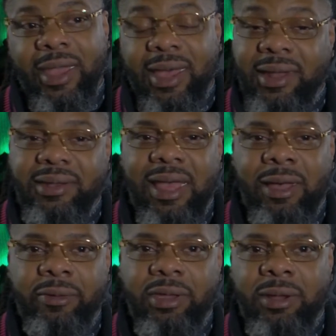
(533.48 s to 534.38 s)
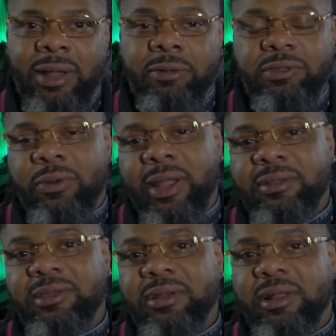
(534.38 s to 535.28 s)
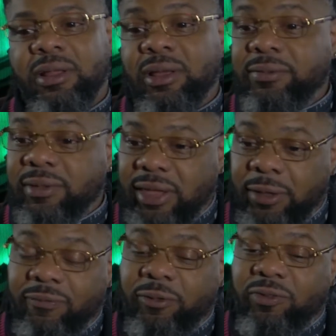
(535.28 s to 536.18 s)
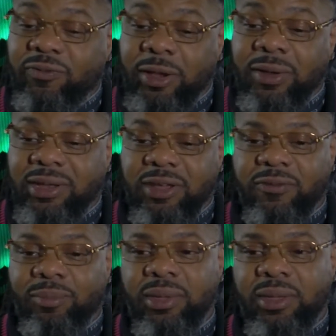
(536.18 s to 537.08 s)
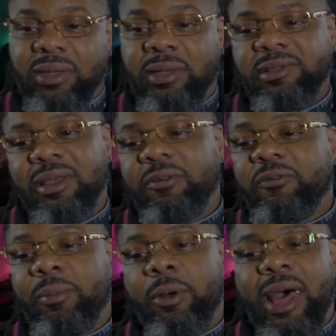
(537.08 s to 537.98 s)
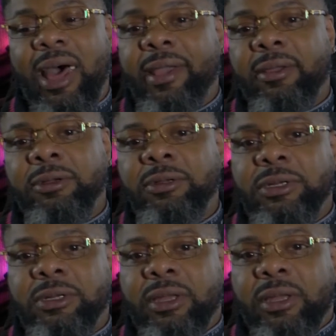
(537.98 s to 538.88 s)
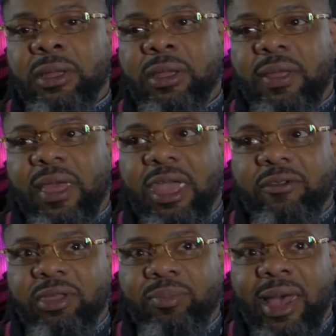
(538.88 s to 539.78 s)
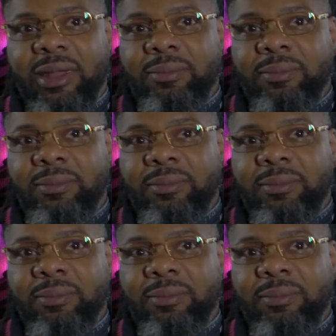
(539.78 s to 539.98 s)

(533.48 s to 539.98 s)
got down here and I was going out to the clubs, it was very different because coming from Ohio, everybody